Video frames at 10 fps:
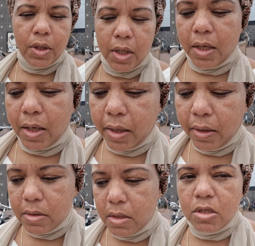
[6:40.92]
yeah
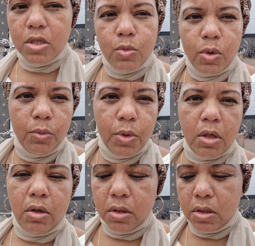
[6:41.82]
guys this is what we
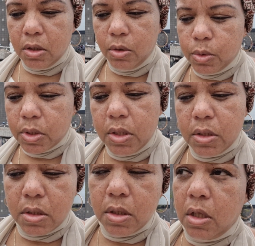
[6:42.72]
continuously
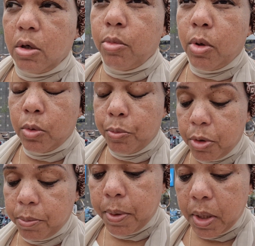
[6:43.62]
say about
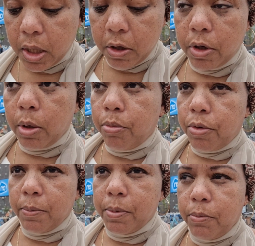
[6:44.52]
preparing
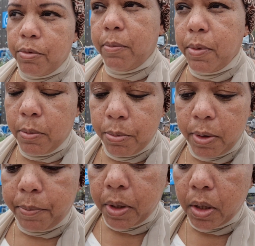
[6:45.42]
prepping prepping
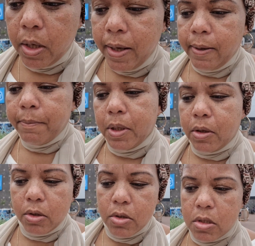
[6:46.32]
prepping
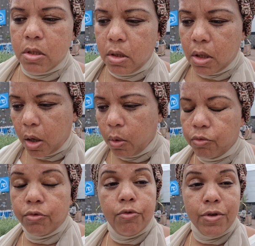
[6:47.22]
because
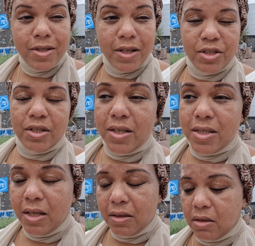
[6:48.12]
now recession has
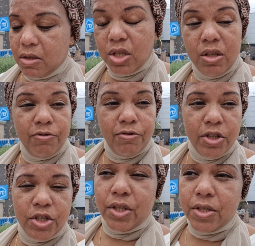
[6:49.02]
hit us
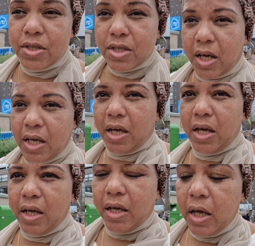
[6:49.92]
inflation is sky
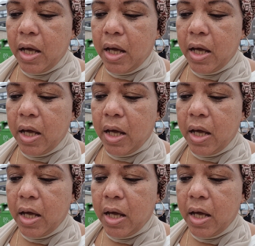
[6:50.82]
high